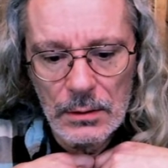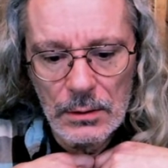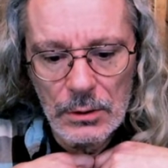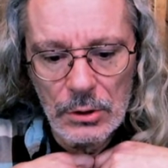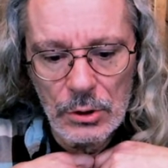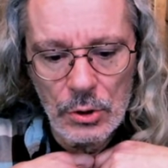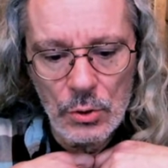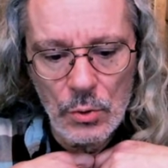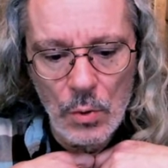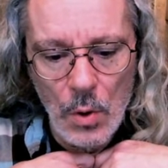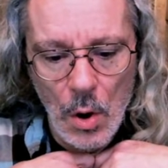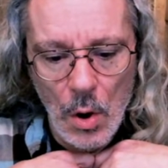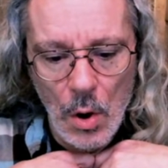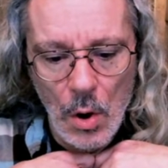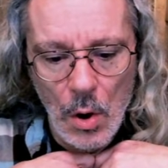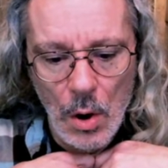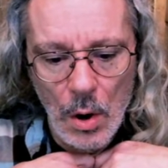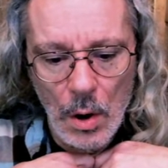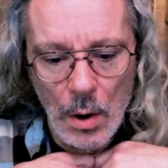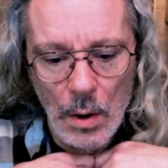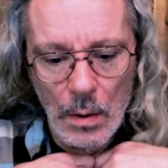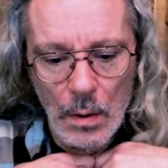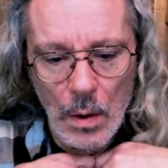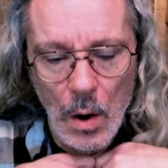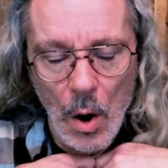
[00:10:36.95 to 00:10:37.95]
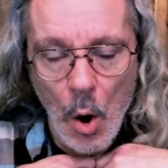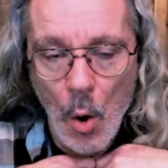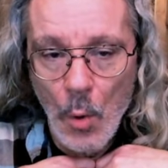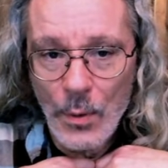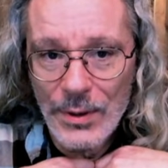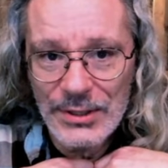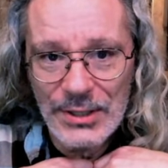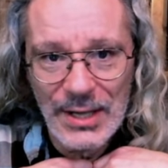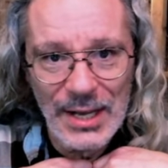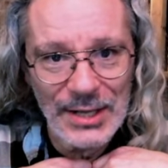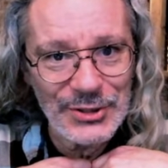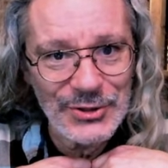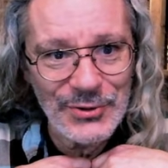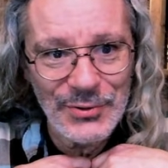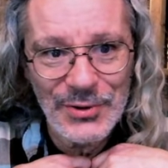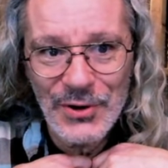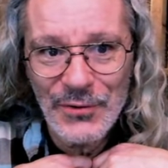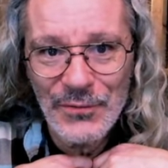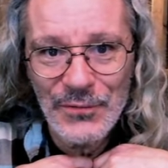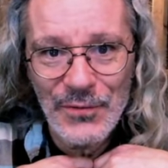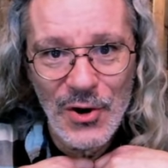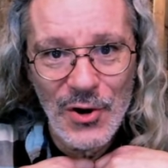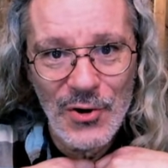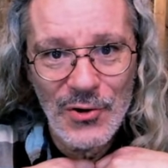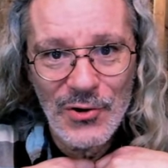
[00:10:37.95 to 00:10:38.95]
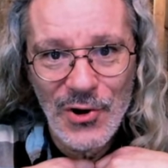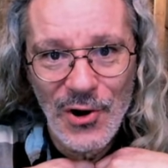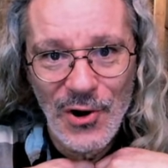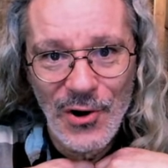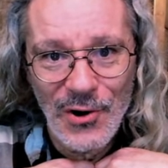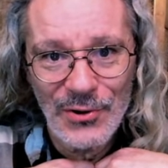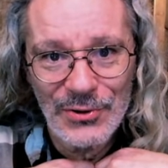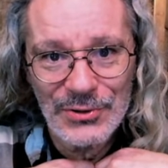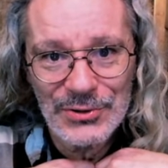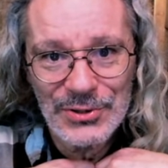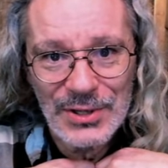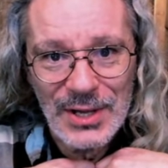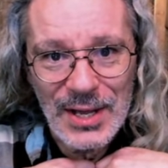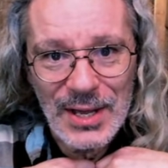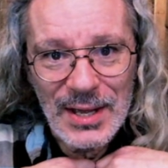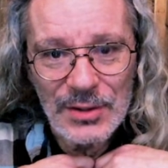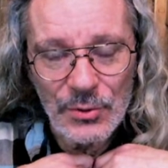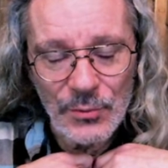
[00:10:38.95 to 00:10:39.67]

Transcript: you are always answering your phone calls,